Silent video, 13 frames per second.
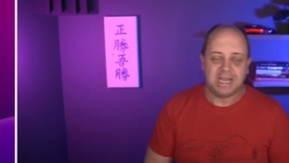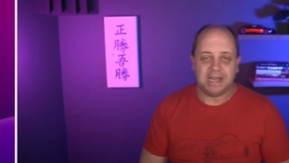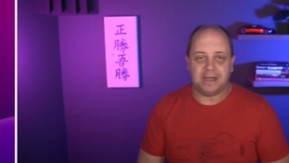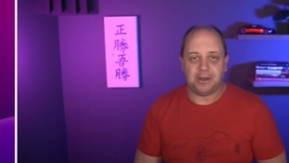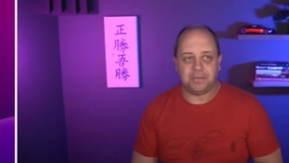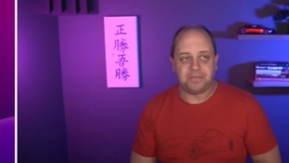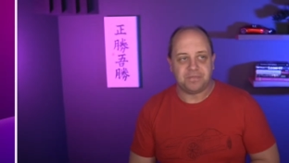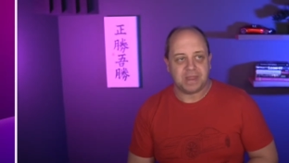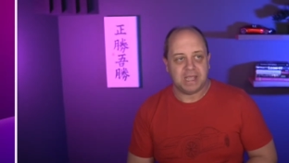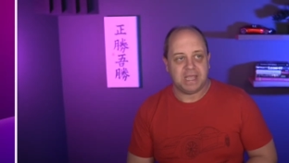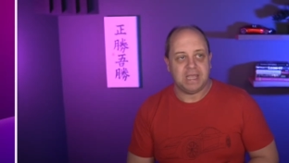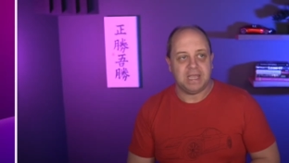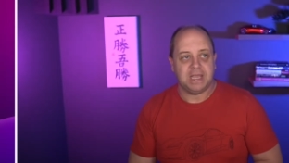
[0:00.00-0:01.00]
Um,
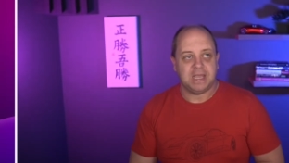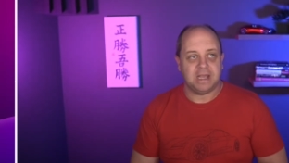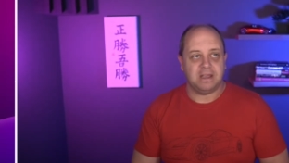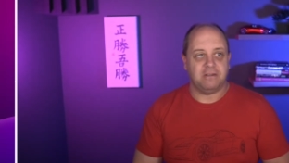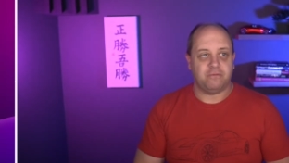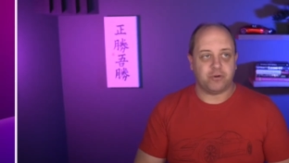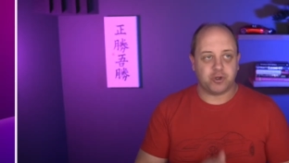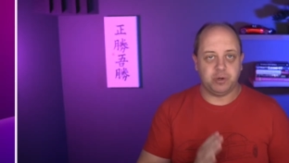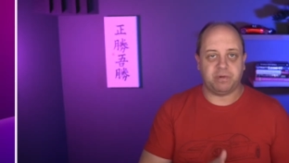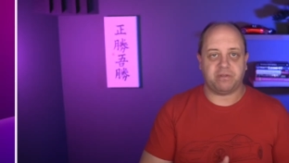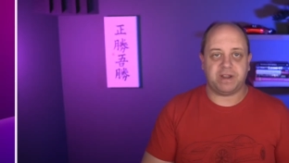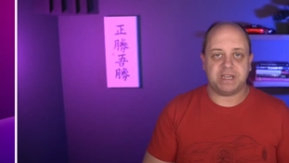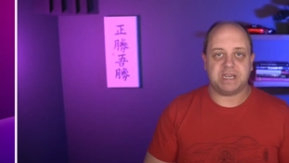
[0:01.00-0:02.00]
for
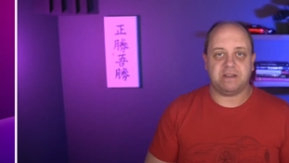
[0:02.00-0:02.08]
supervised